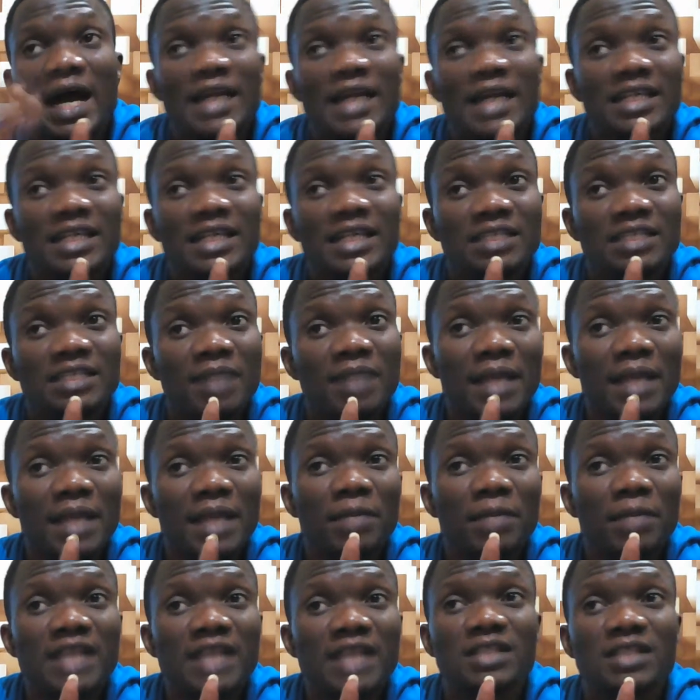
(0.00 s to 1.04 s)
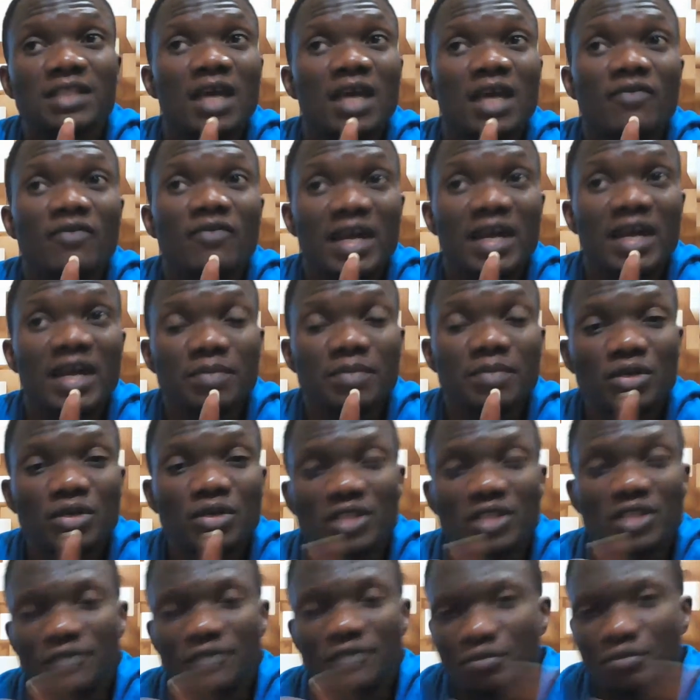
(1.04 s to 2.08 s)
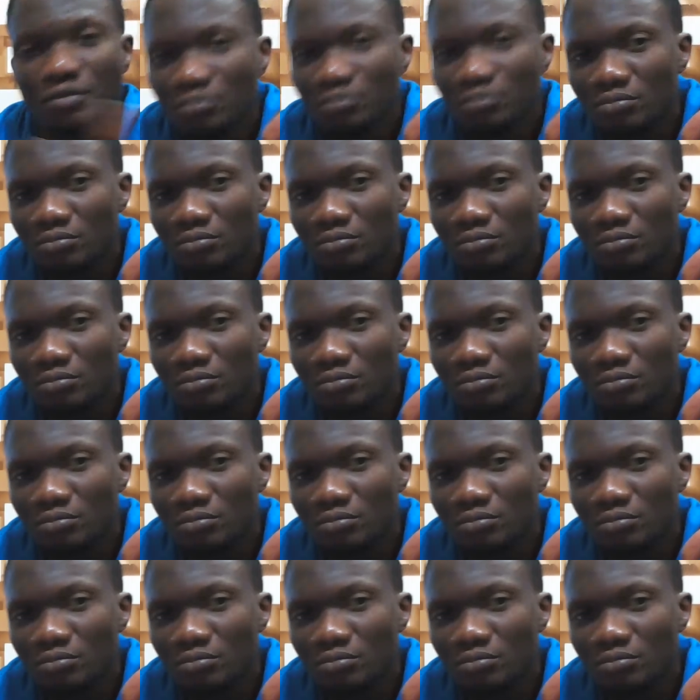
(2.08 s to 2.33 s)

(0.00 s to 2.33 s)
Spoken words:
there is a better place. Very beautiful.